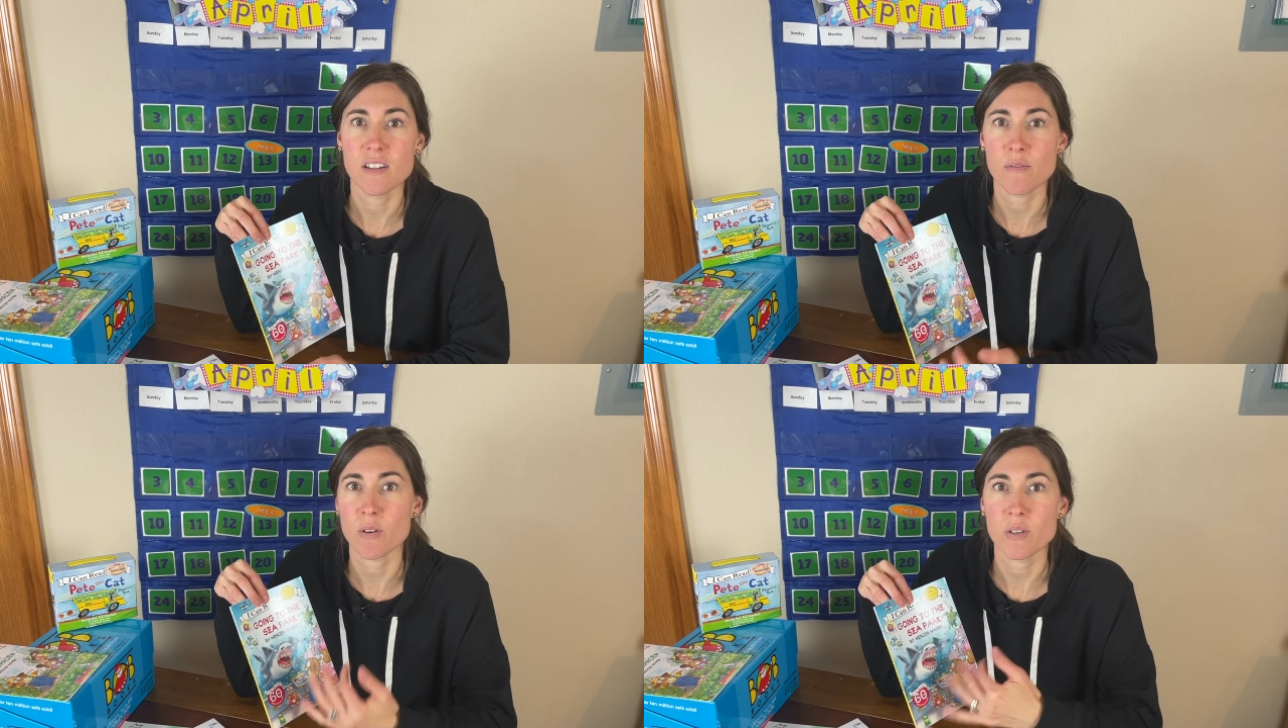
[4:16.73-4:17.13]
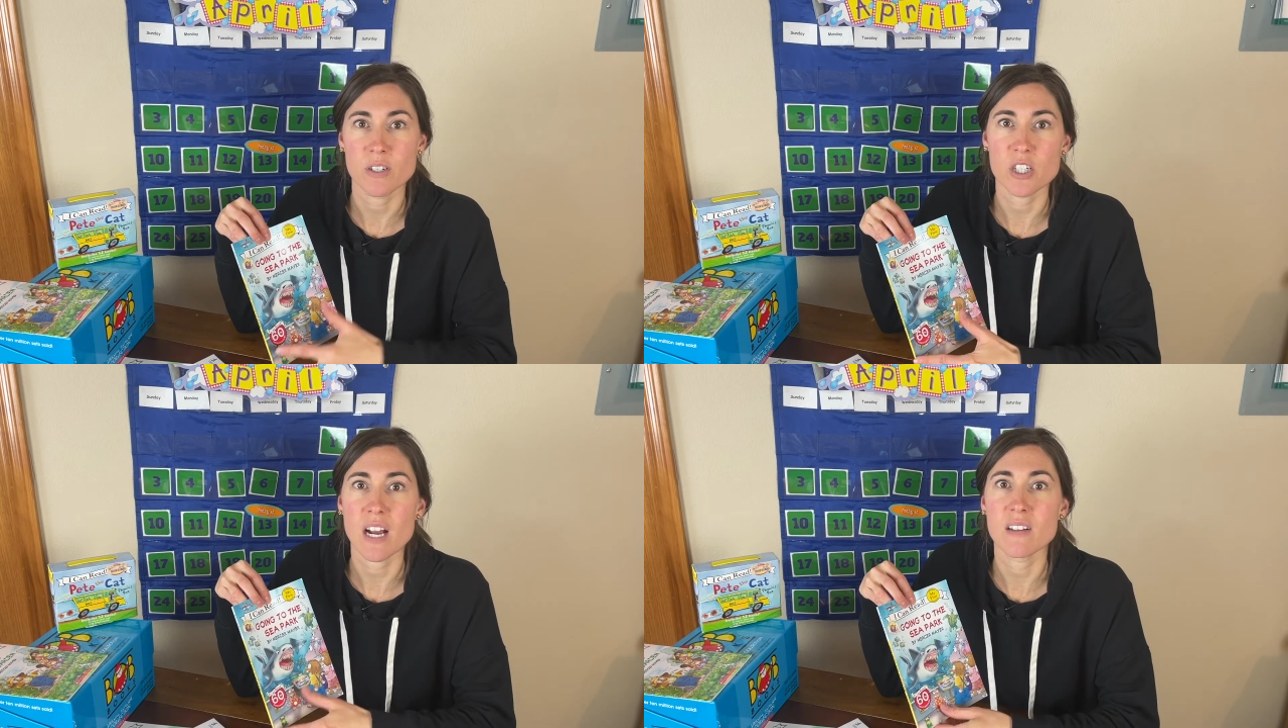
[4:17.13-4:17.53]
throw your
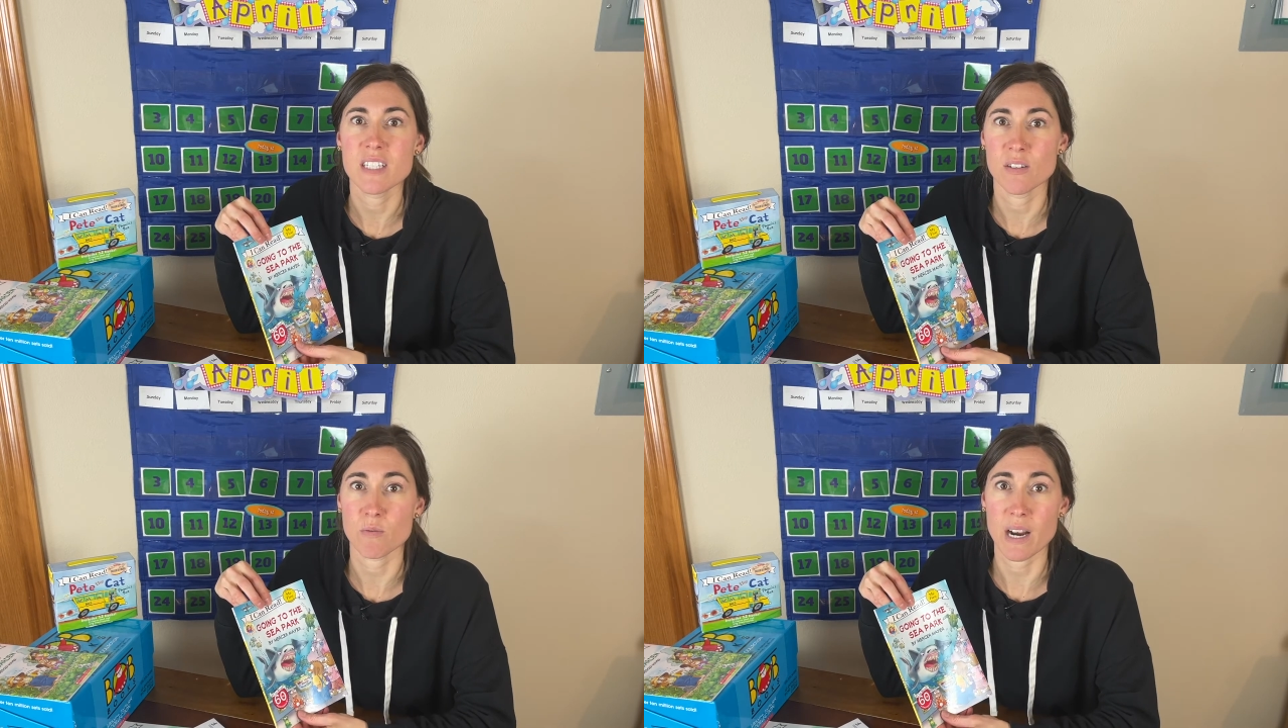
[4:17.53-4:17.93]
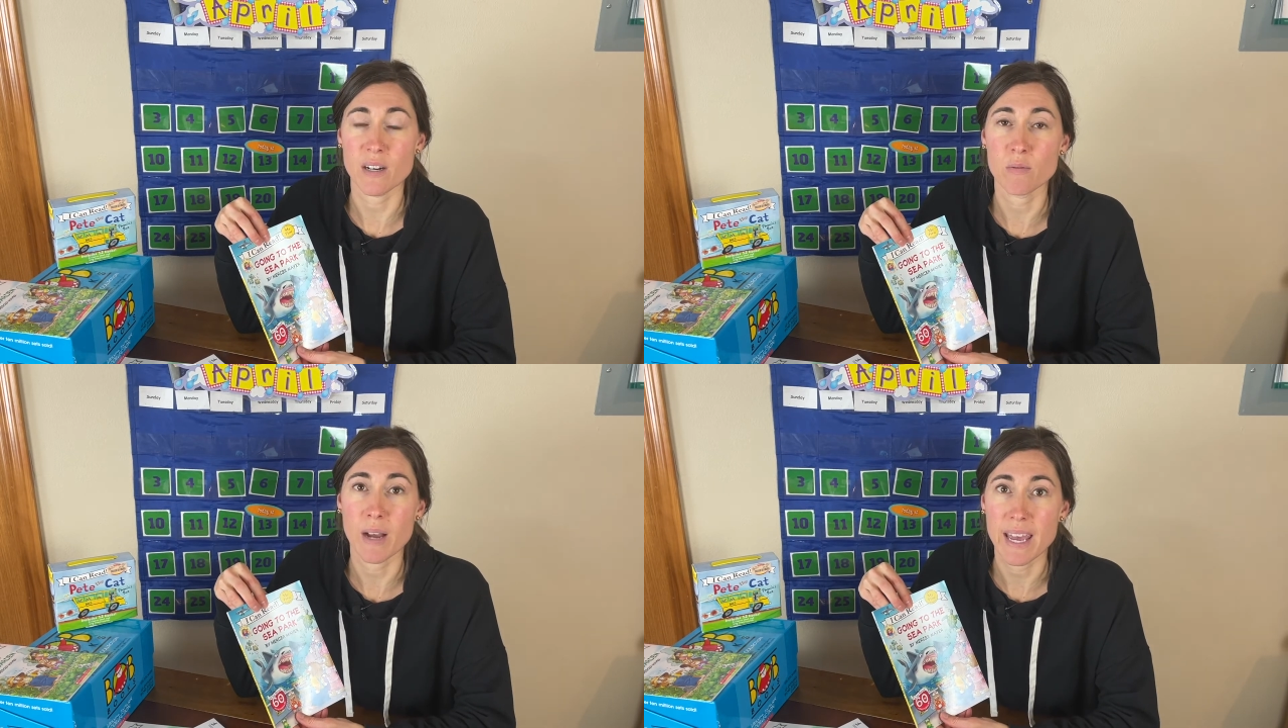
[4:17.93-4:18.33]
child in right
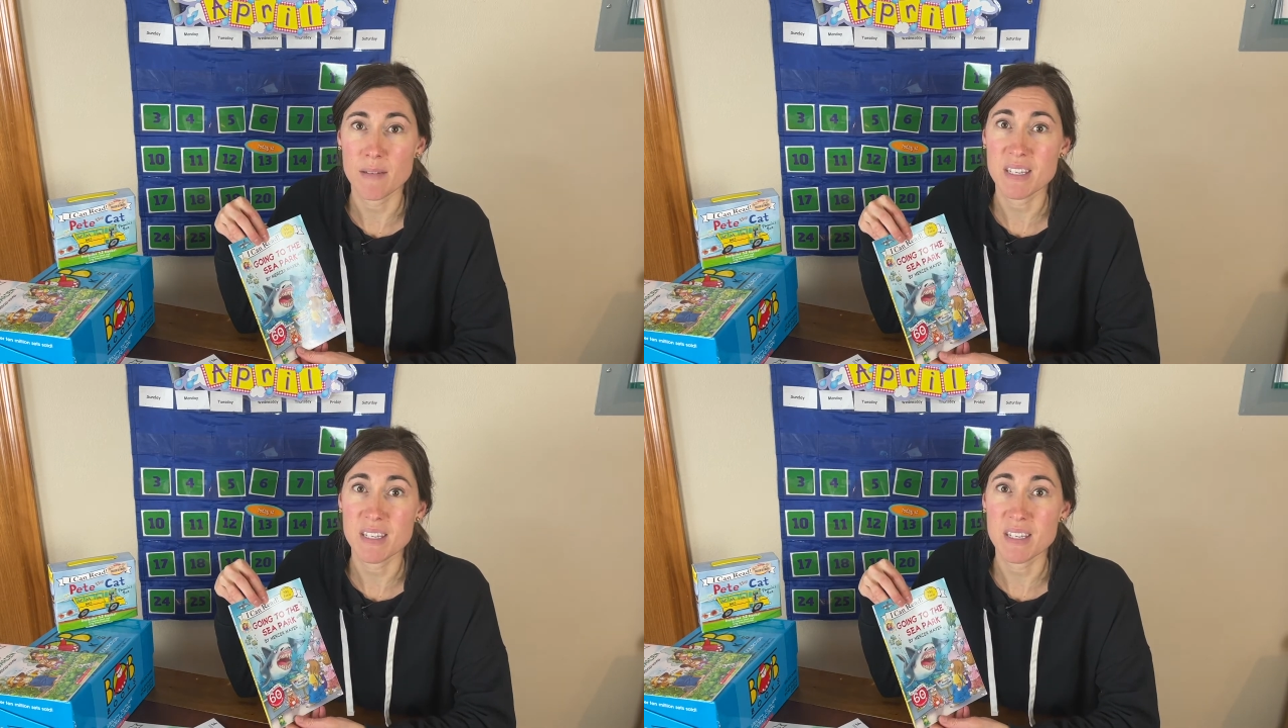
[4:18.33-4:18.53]
away,